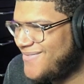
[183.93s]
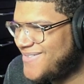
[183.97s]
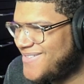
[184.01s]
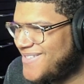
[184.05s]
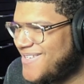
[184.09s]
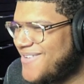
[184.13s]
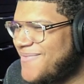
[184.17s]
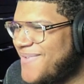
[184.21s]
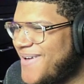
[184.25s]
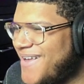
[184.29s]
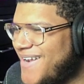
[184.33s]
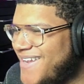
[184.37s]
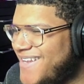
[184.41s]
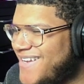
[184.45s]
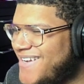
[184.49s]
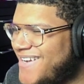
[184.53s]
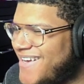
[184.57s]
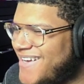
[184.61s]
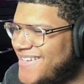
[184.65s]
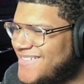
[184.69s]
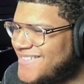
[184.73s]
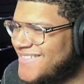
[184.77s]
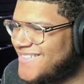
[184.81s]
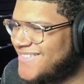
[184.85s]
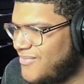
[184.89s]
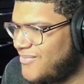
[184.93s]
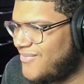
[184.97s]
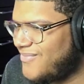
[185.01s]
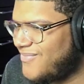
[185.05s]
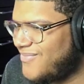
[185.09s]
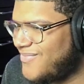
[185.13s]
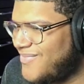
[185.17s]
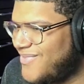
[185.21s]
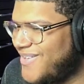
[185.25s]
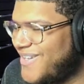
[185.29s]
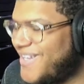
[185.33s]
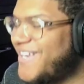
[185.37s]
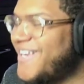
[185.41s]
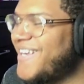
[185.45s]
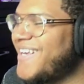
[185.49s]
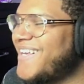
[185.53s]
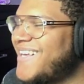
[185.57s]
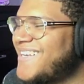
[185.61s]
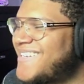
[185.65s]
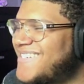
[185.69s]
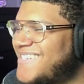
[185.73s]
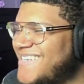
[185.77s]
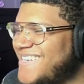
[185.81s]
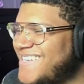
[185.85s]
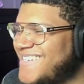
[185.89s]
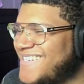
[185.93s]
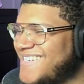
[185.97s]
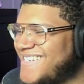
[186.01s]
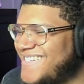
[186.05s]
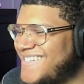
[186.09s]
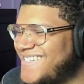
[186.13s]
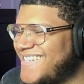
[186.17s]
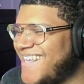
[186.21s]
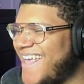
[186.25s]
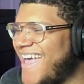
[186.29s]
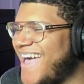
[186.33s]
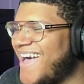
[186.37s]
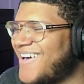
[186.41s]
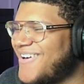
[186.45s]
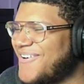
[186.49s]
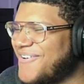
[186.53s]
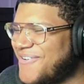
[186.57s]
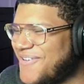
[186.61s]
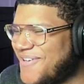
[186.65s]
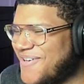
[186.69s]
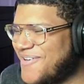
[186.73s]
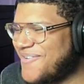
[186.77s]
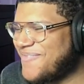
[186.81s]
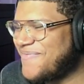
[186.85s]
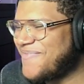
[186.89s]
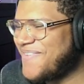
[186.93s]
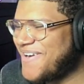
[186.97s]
Somali. Did she just tackle him,